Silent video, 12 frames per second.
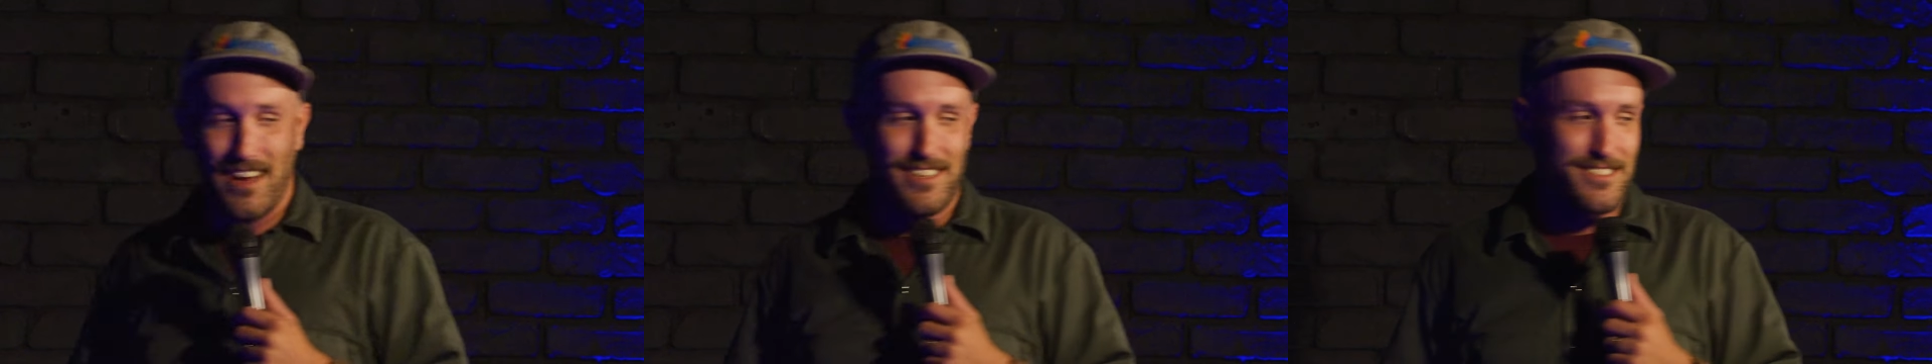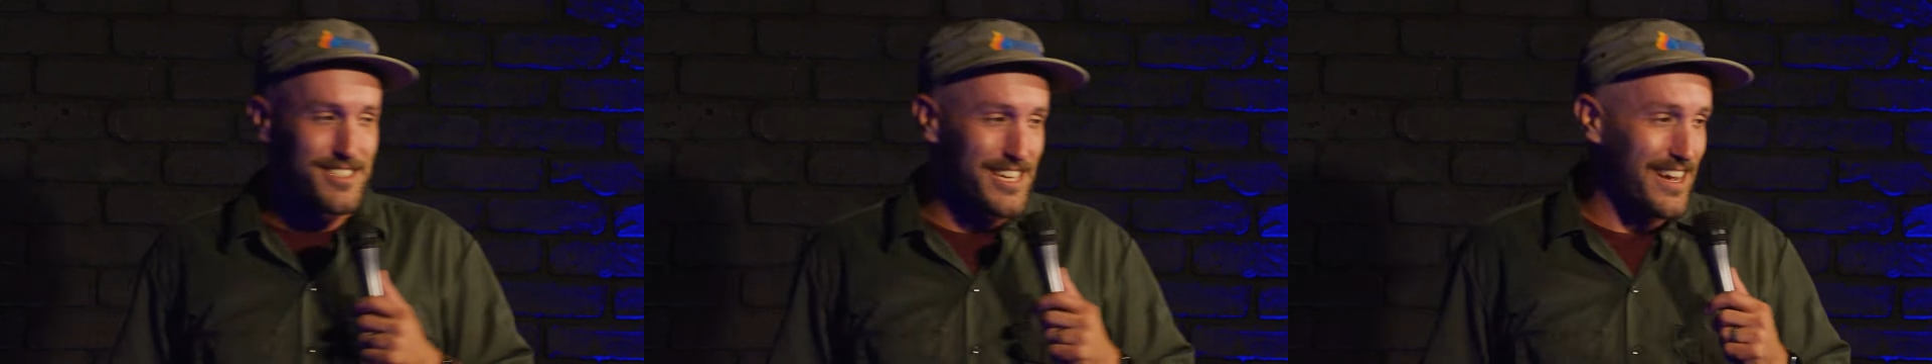
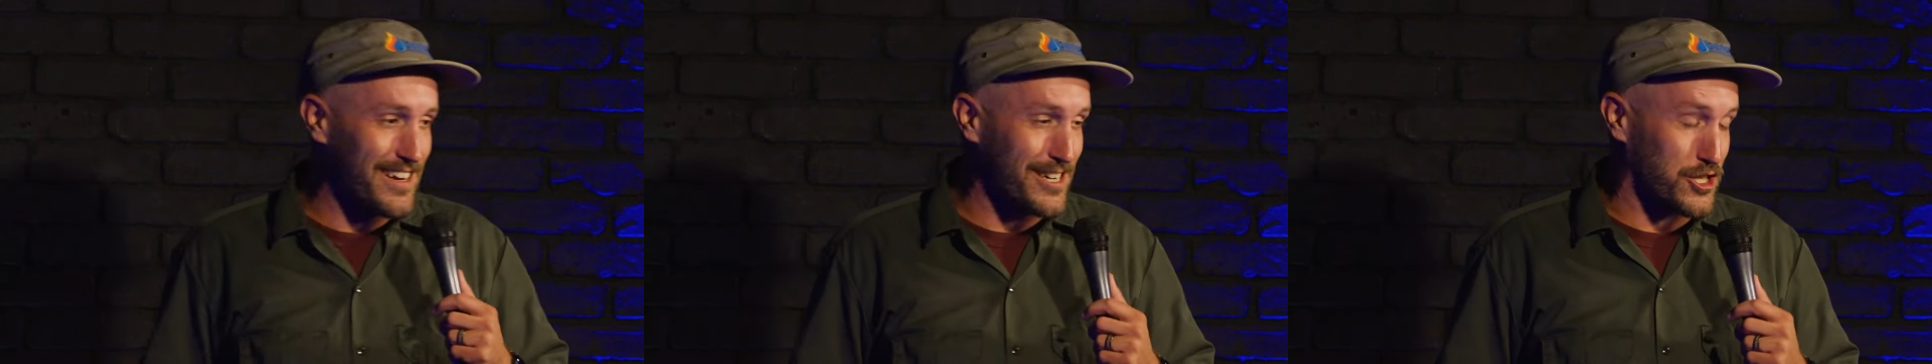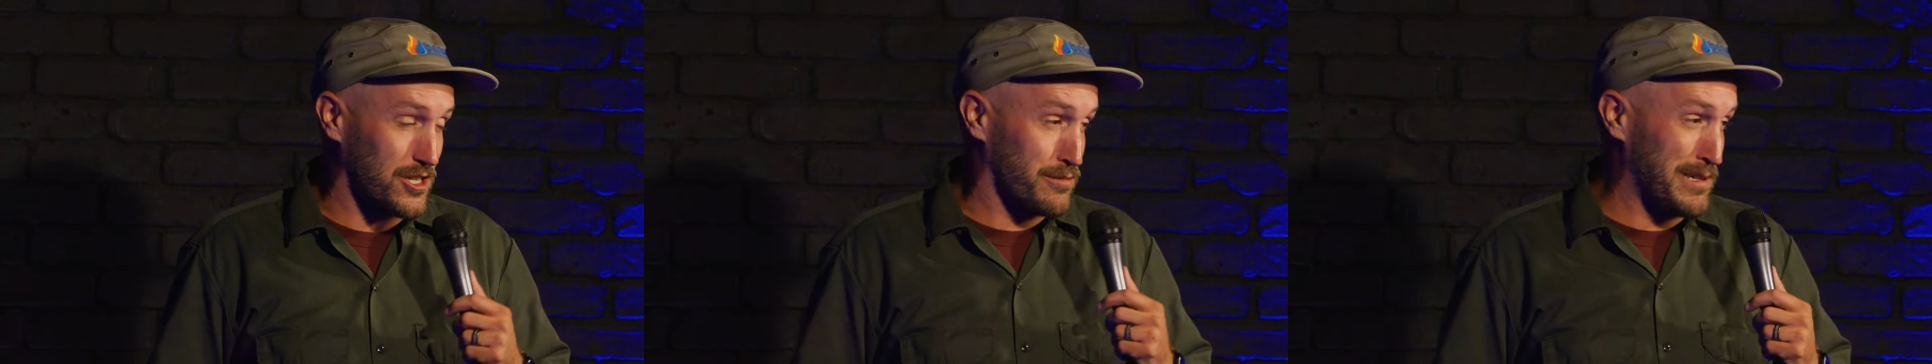that
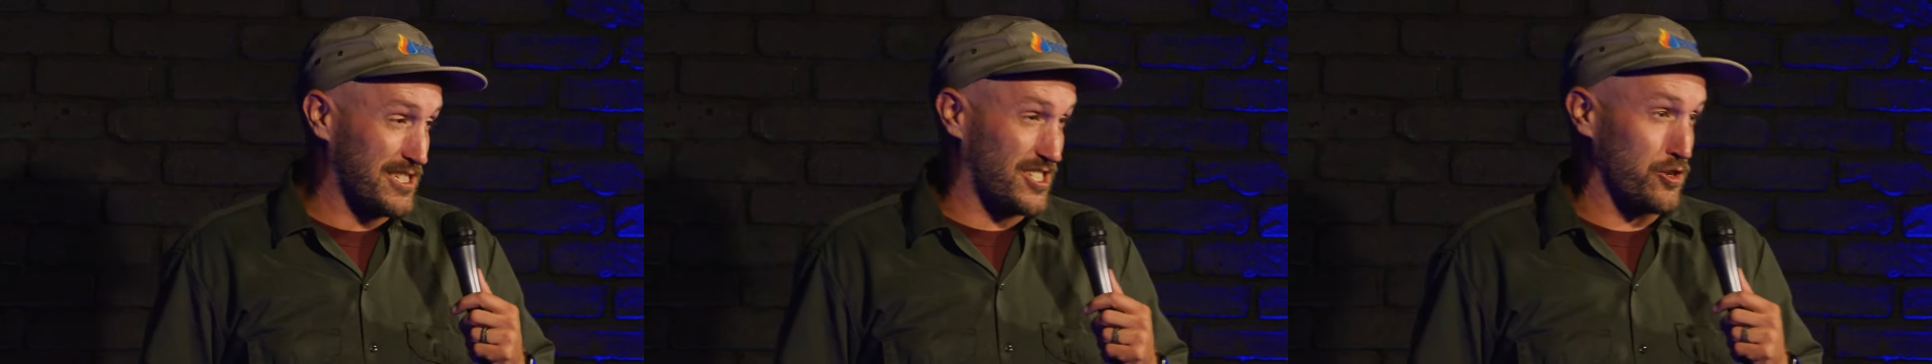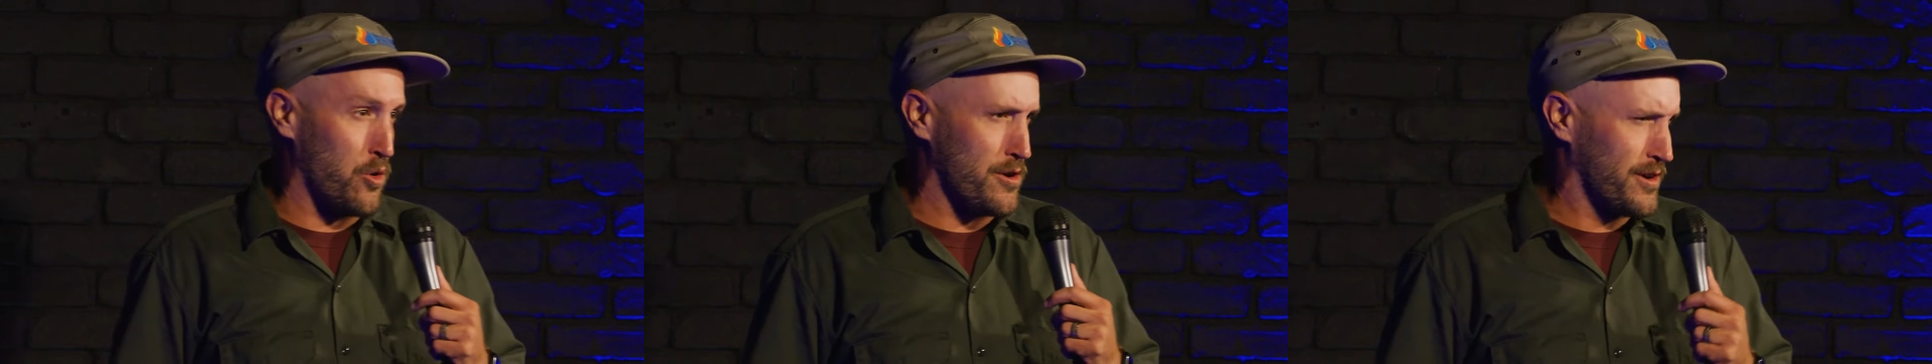Xanax she's been
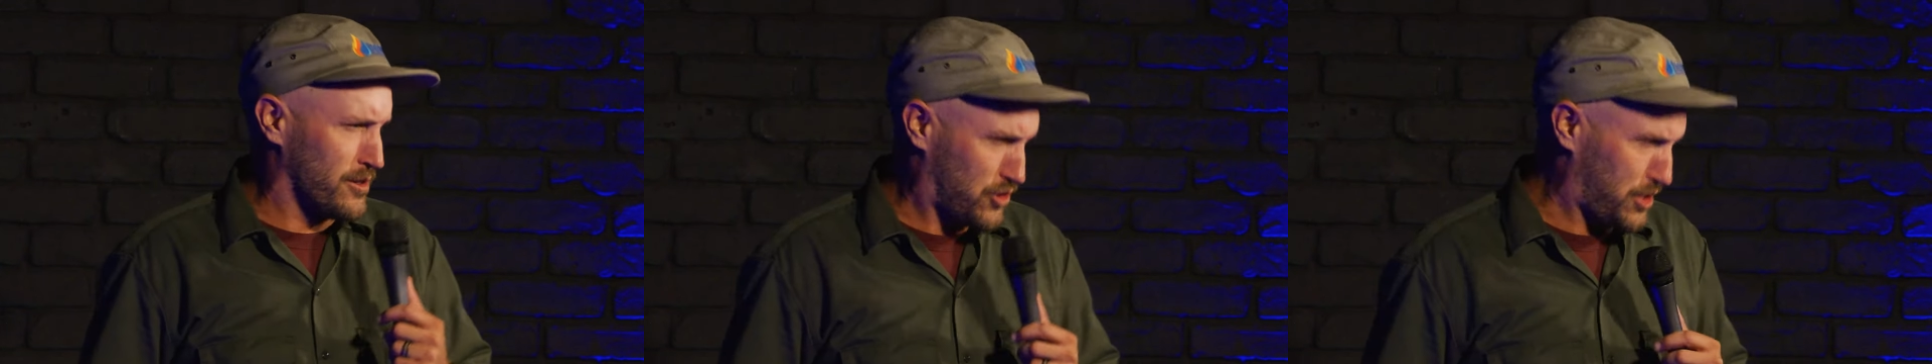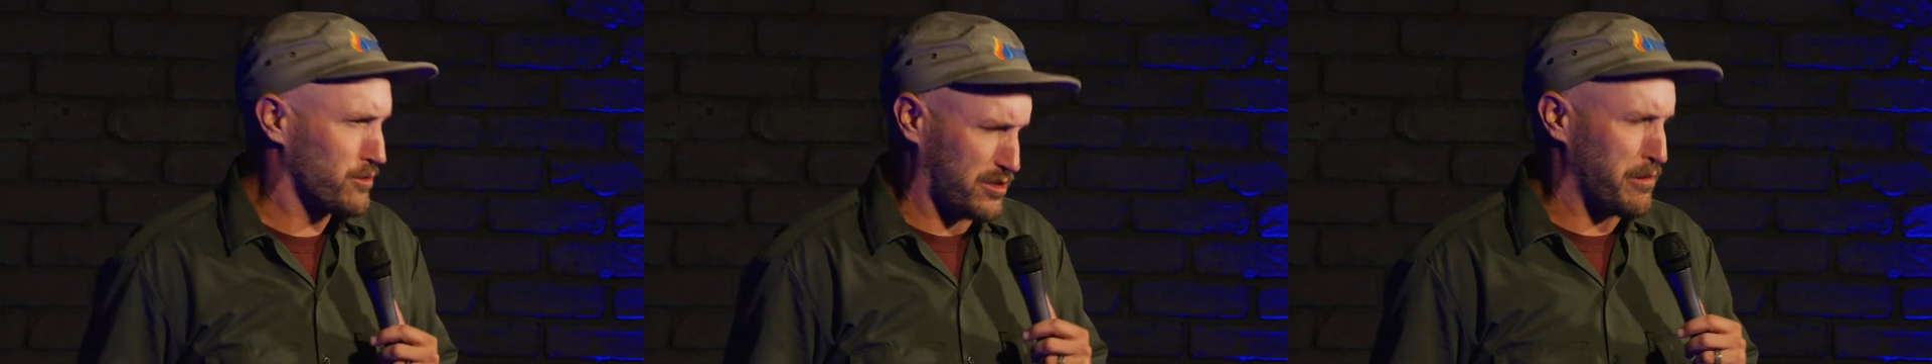snorting.
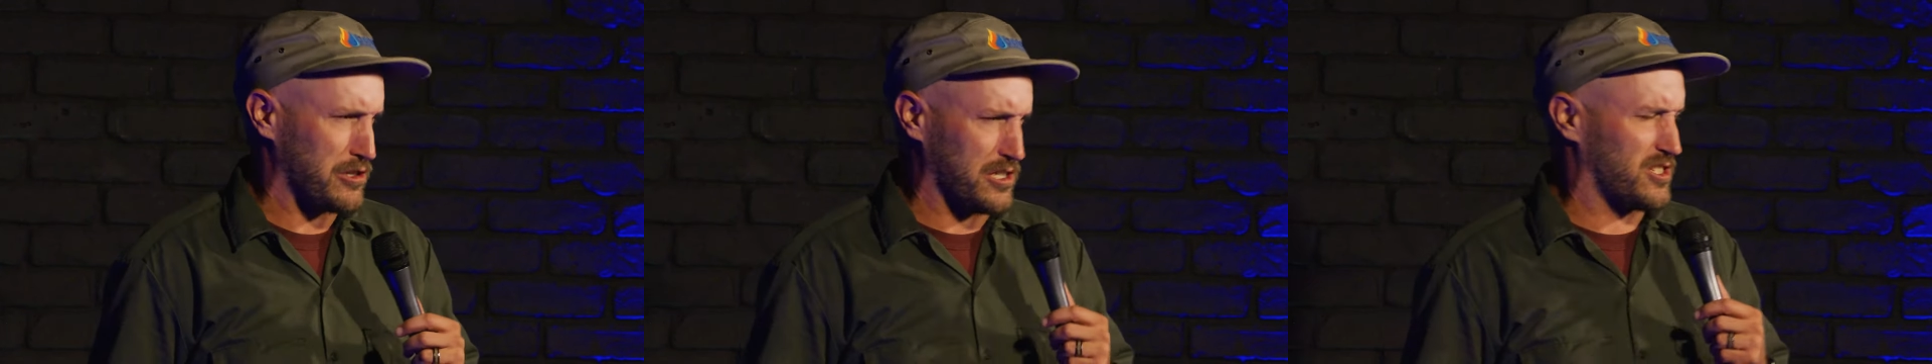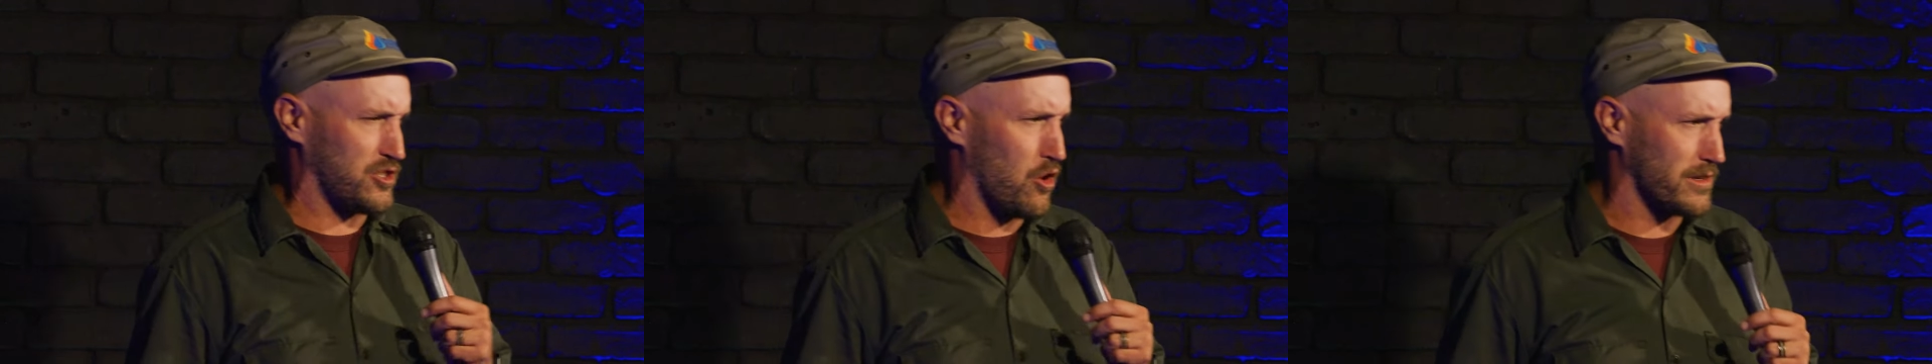She was supposed to
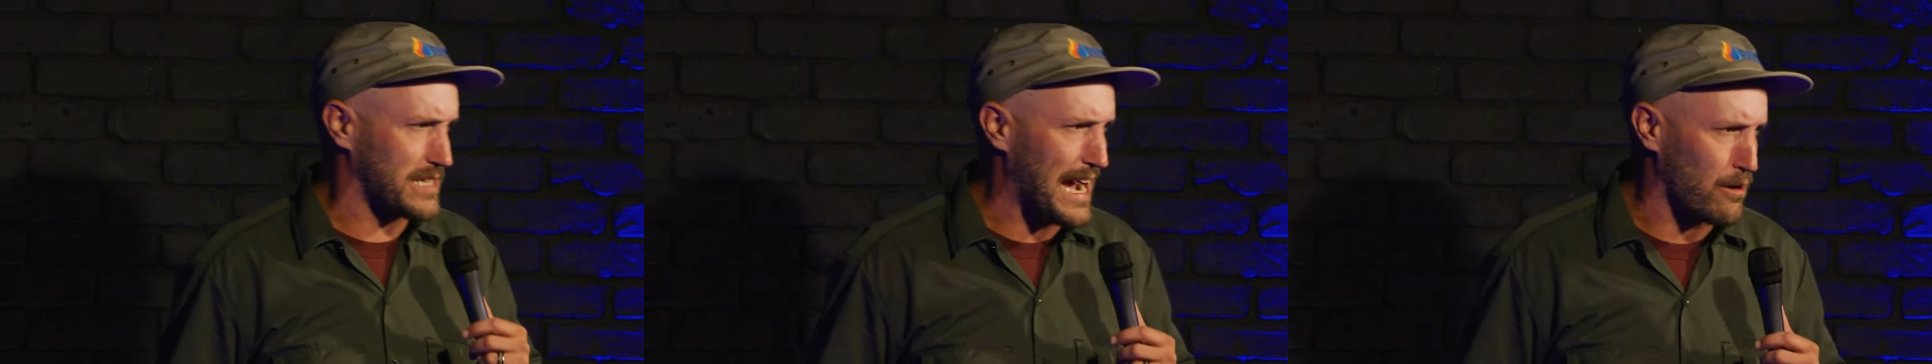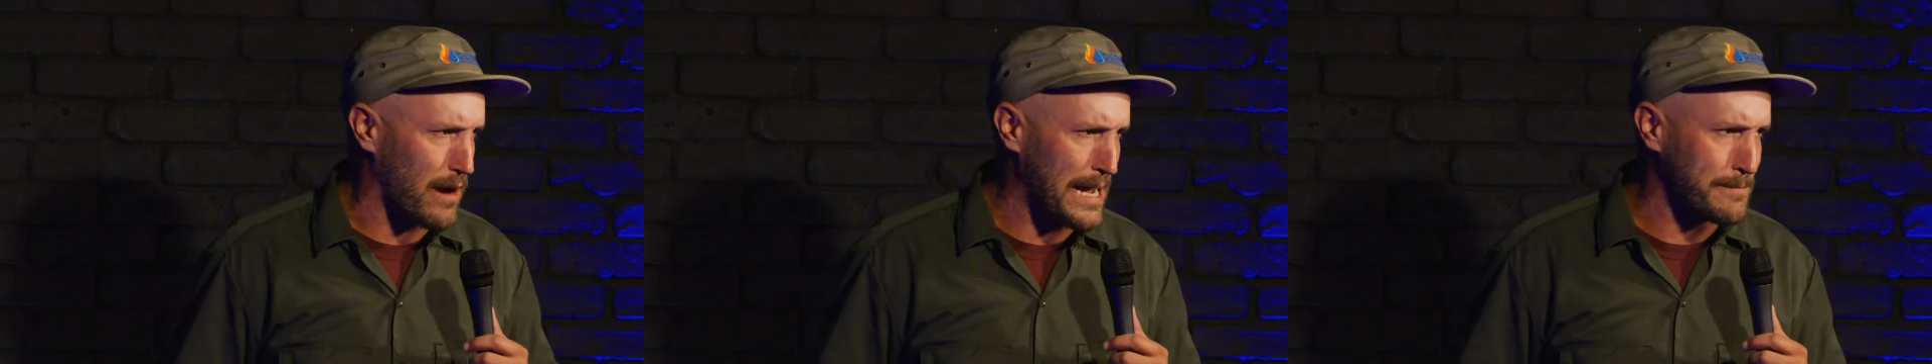snort
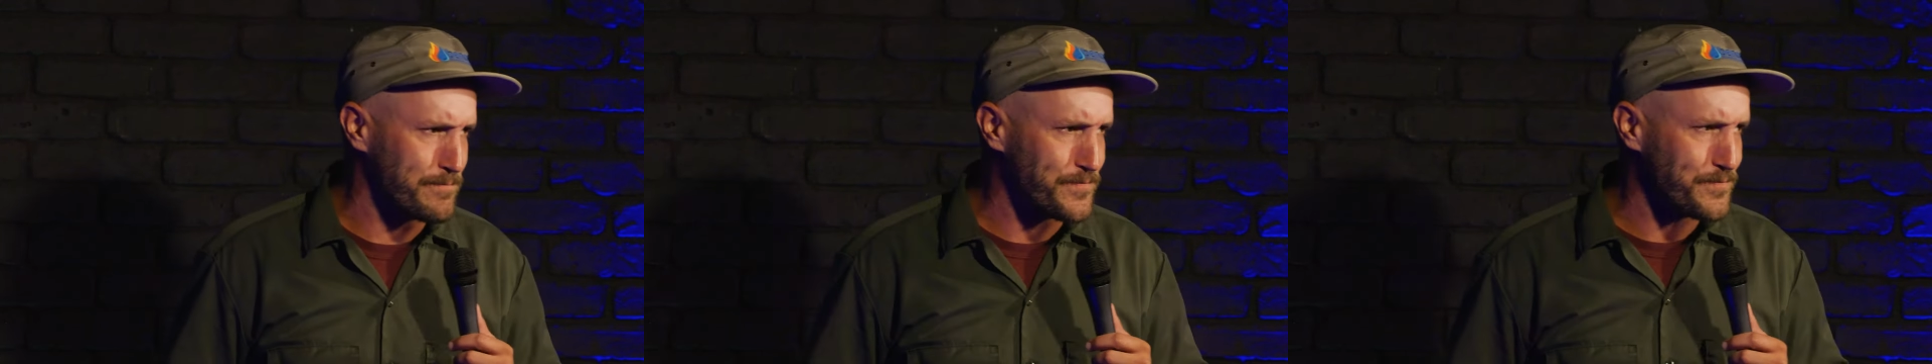that, right?